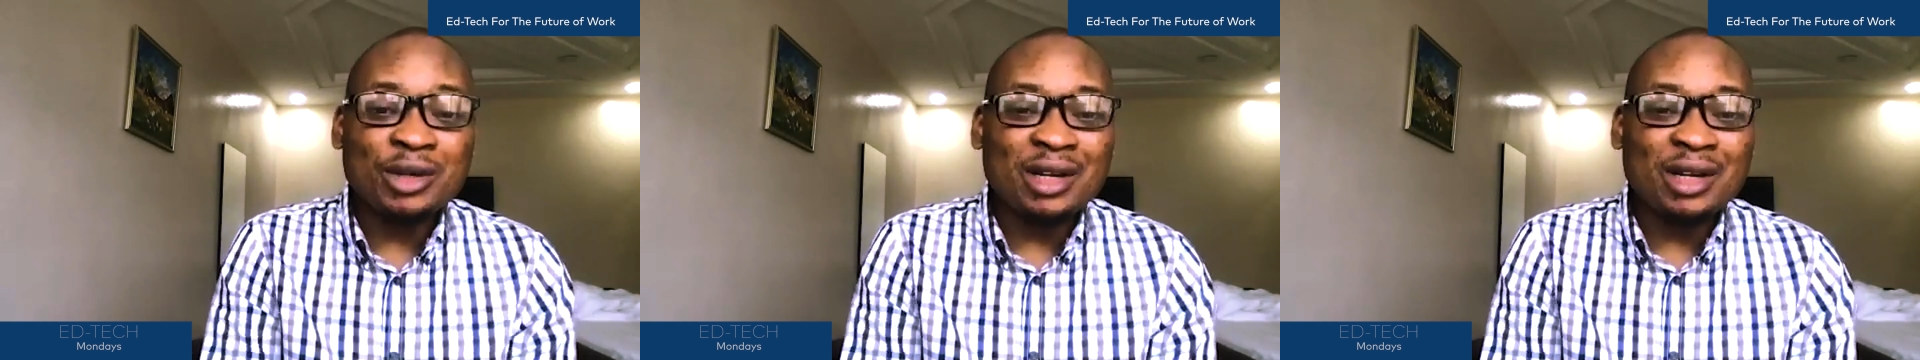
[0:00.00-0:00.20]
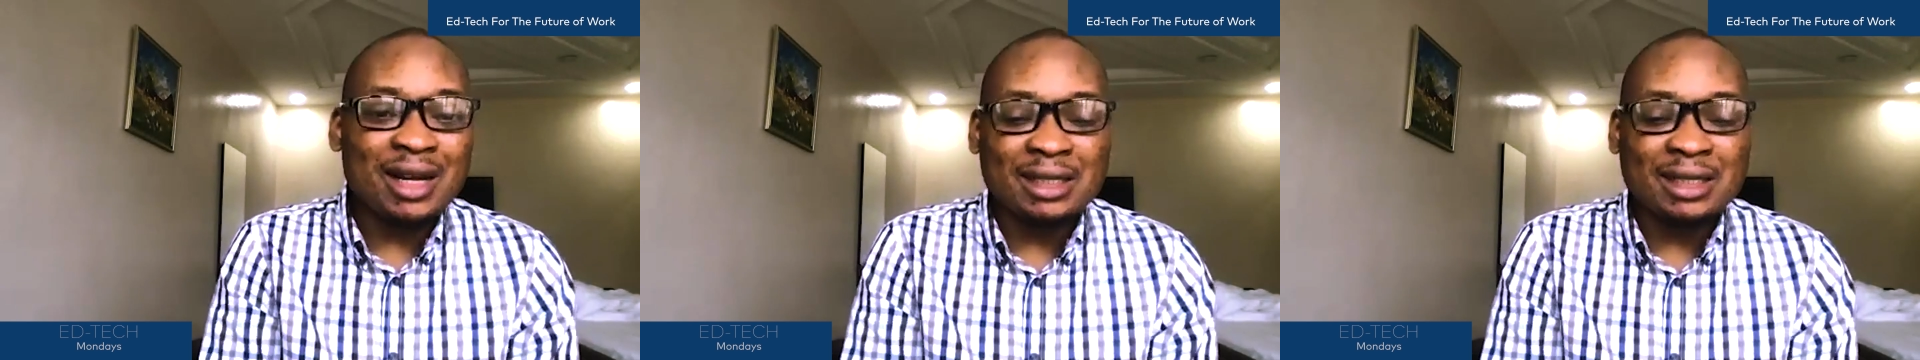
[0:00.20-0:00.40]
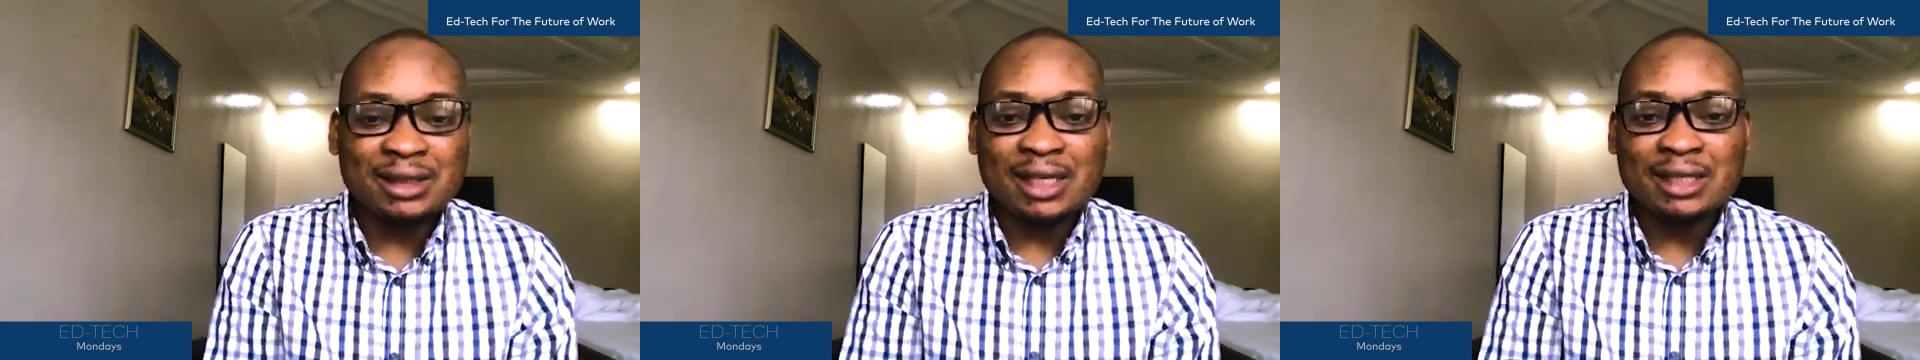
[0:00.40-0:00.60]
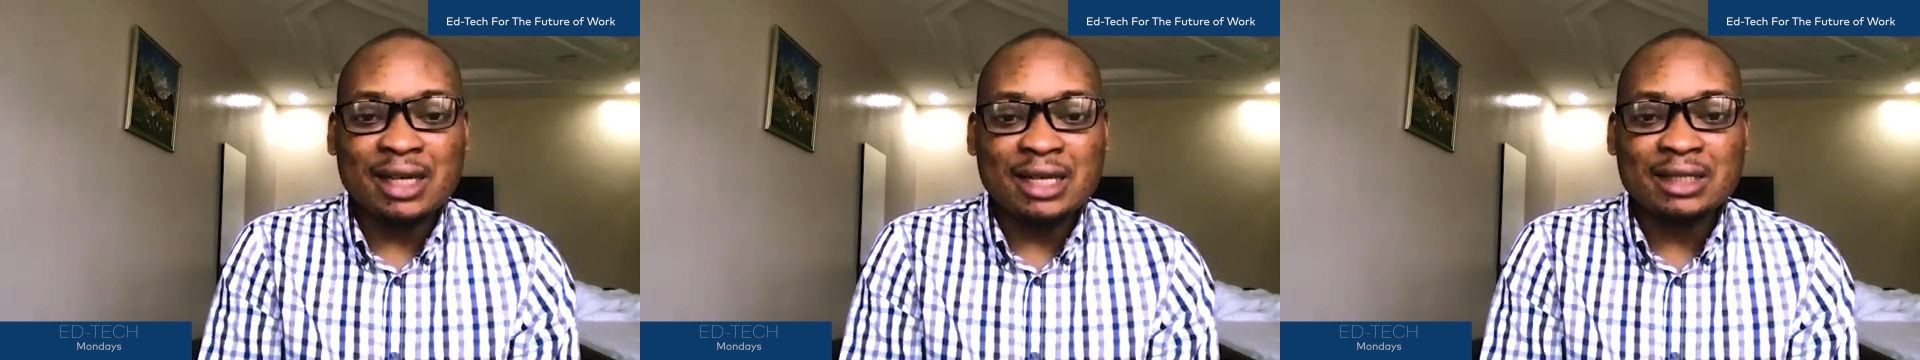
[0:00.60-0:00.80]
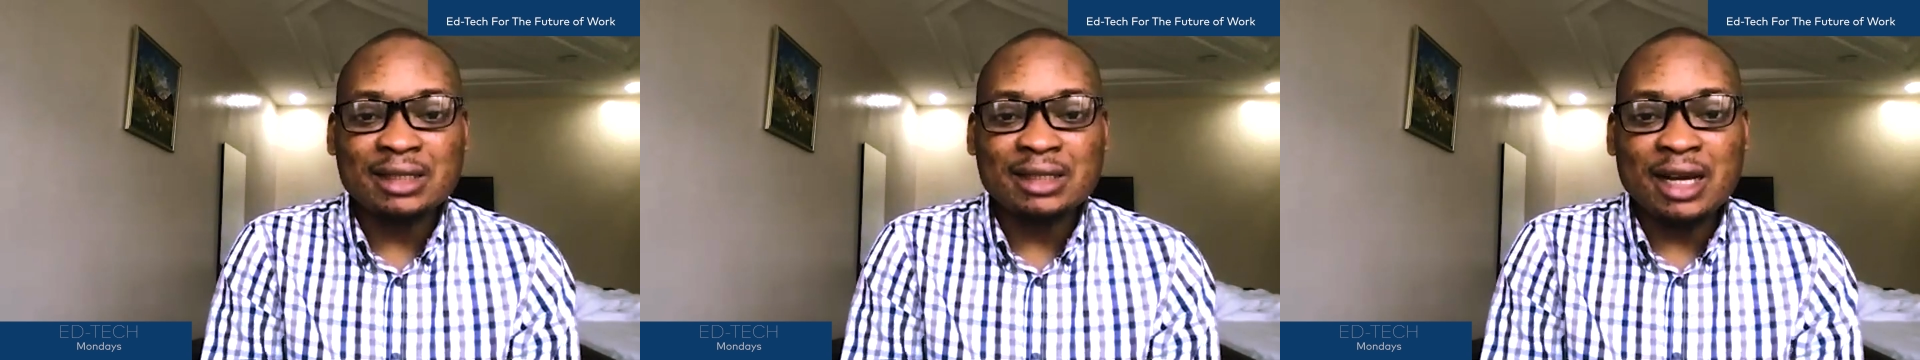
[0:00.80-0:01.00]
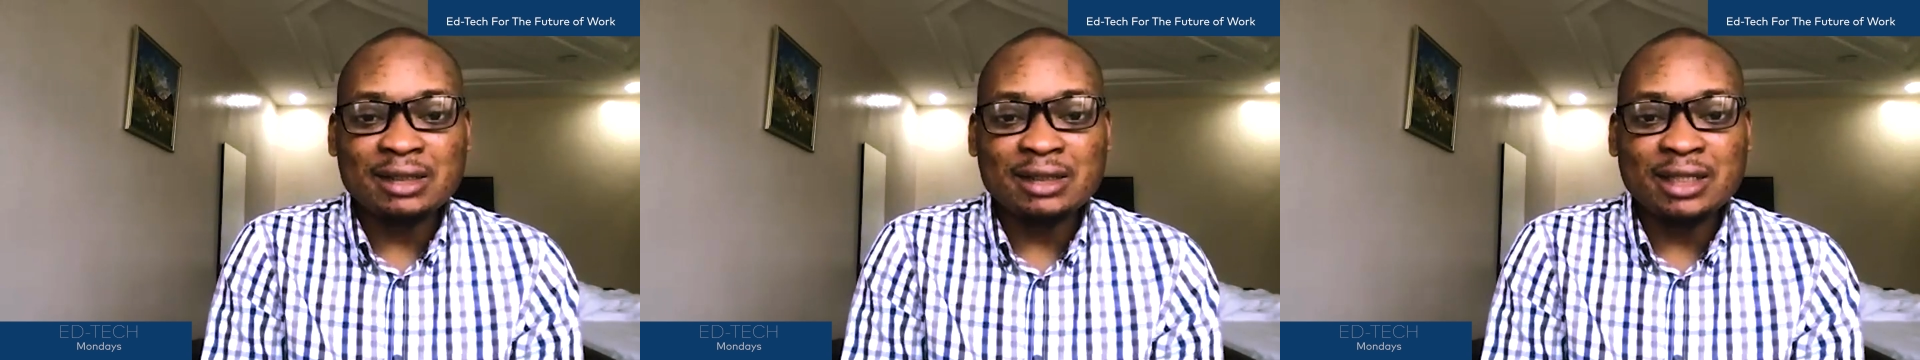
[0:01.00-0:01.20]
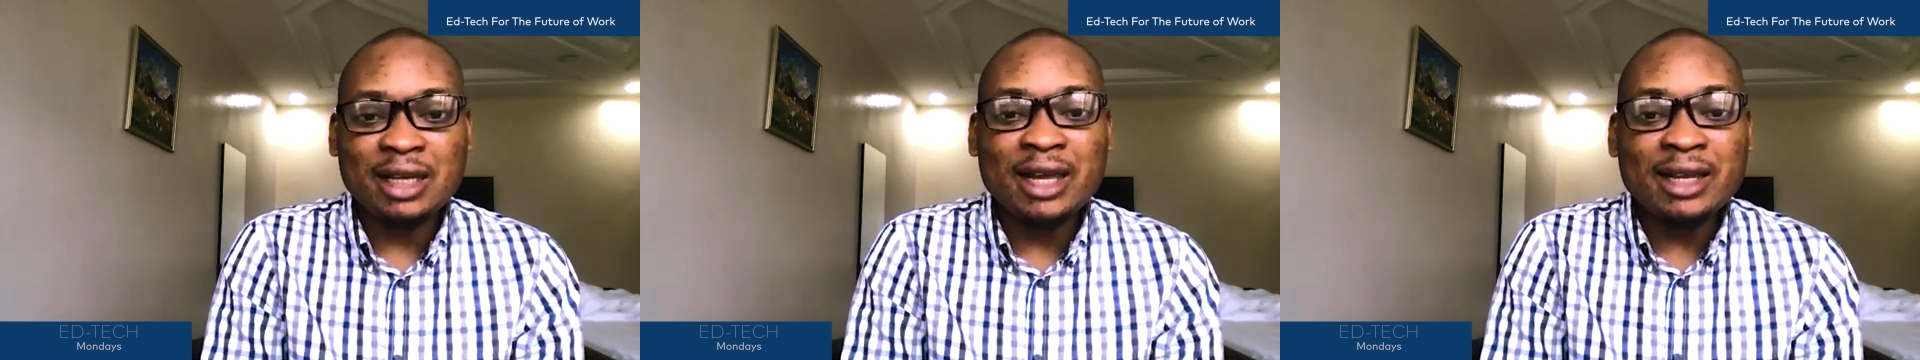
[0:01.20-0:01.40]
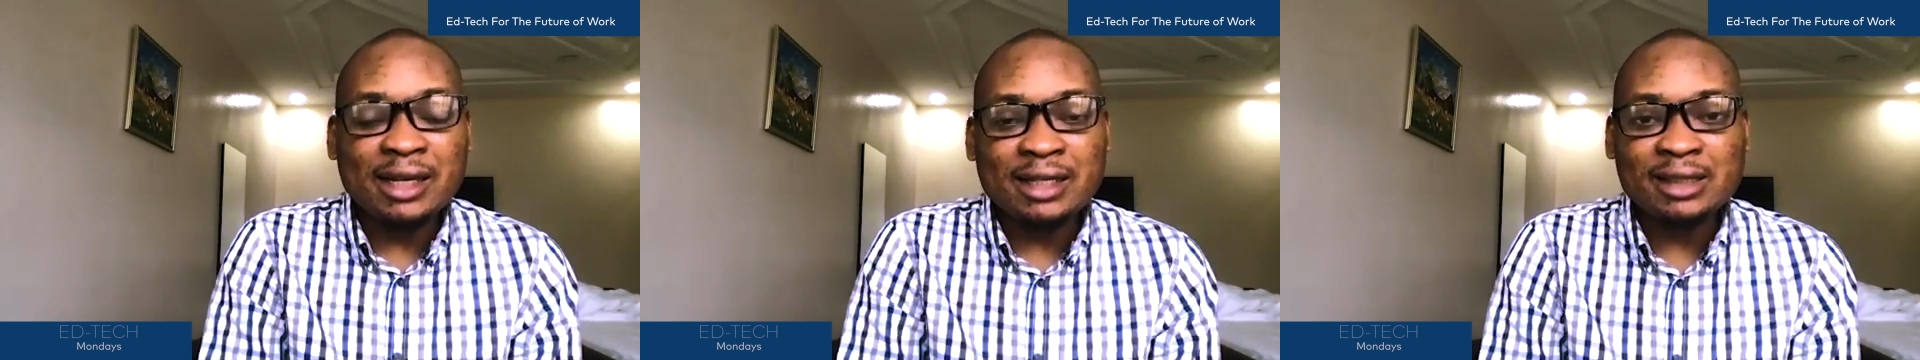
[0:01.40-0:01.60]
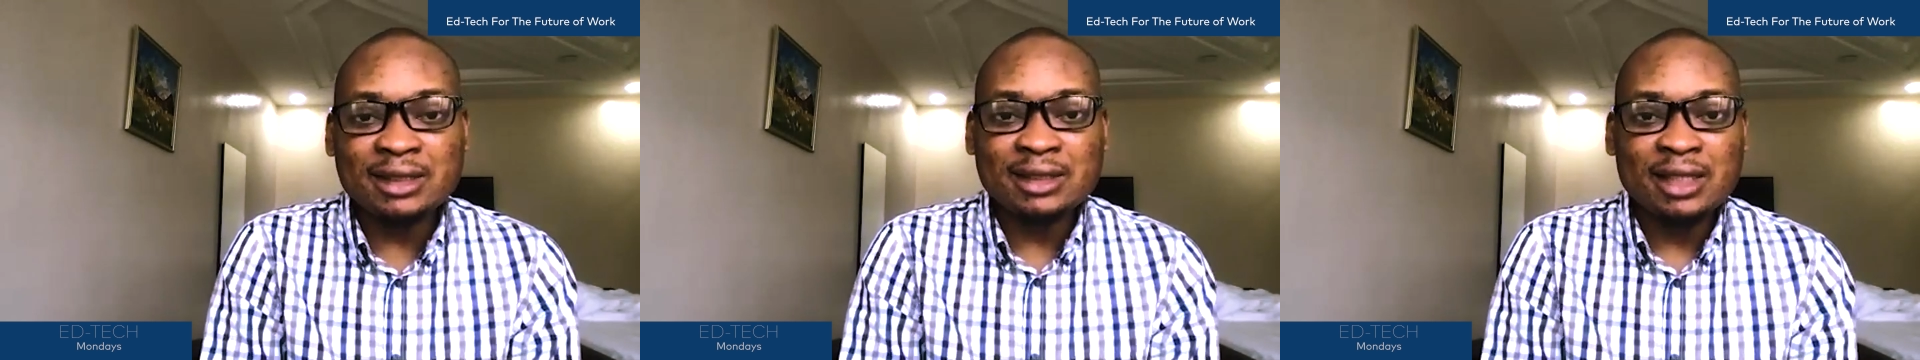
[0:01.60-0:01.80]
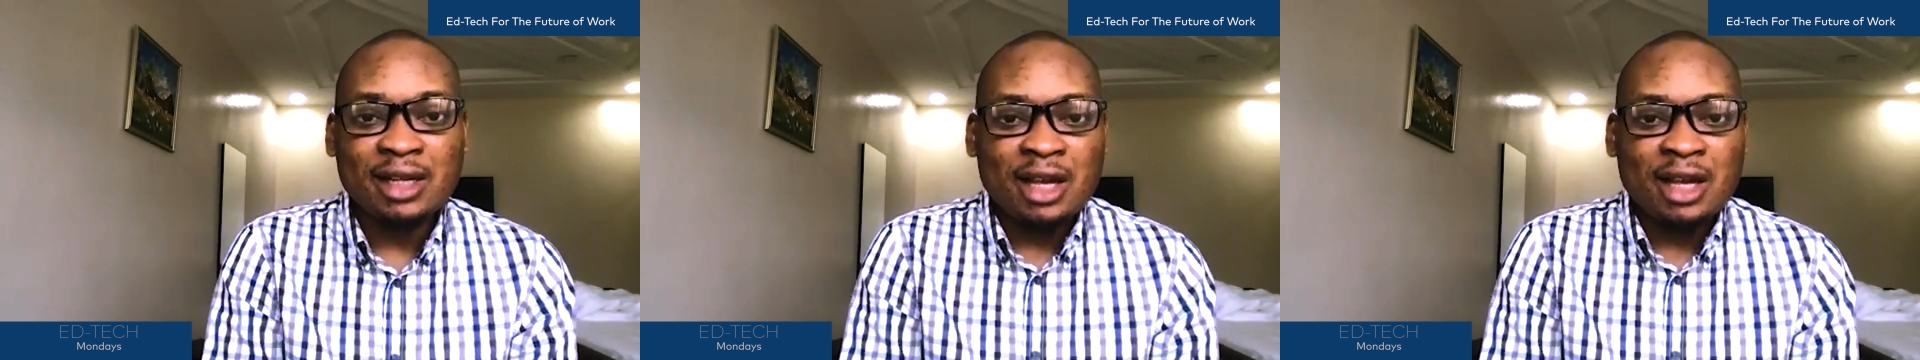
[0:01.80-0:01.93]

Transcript: class and the elites,